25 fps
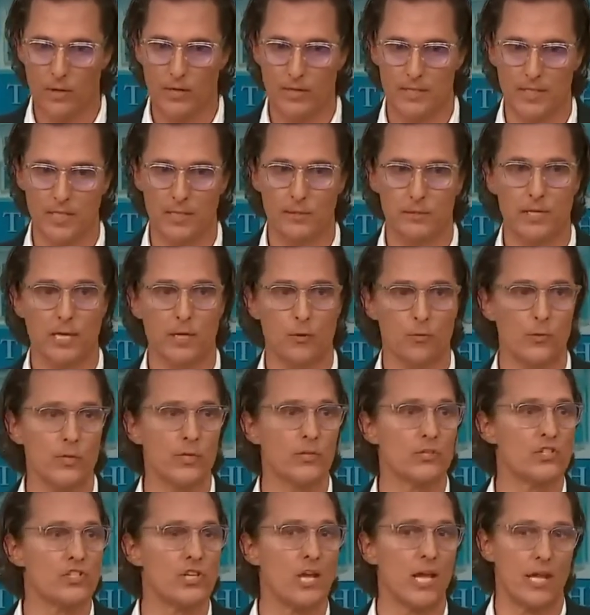where it seems like
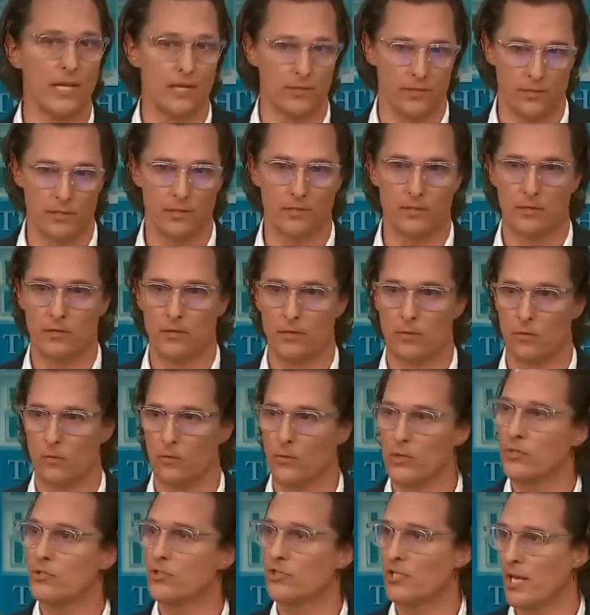real change
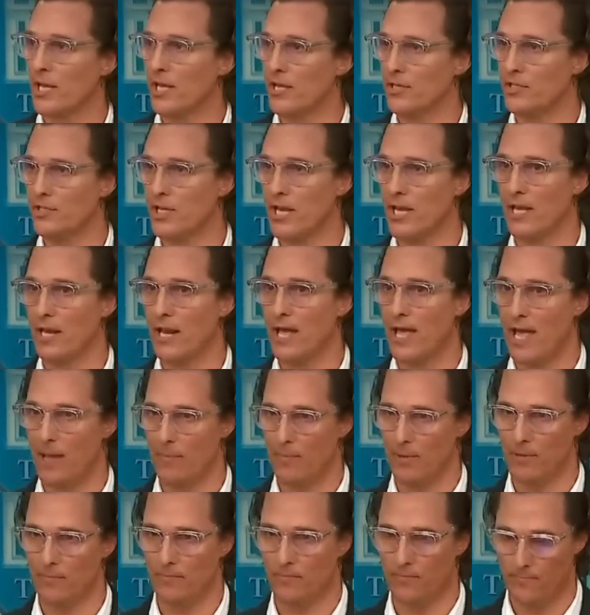can
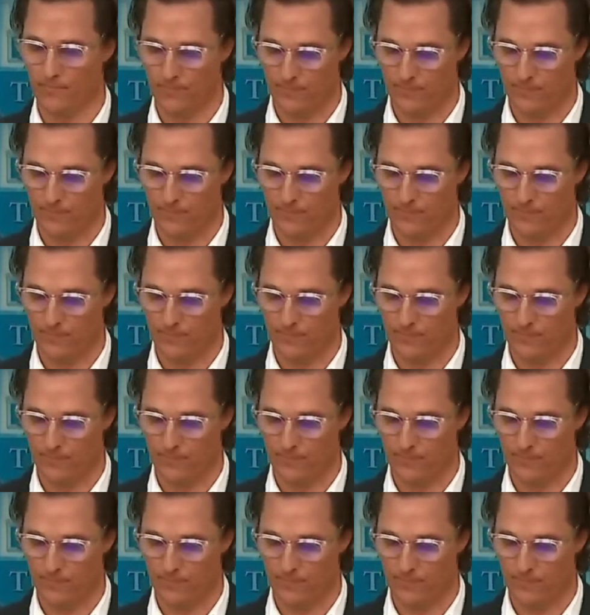happen.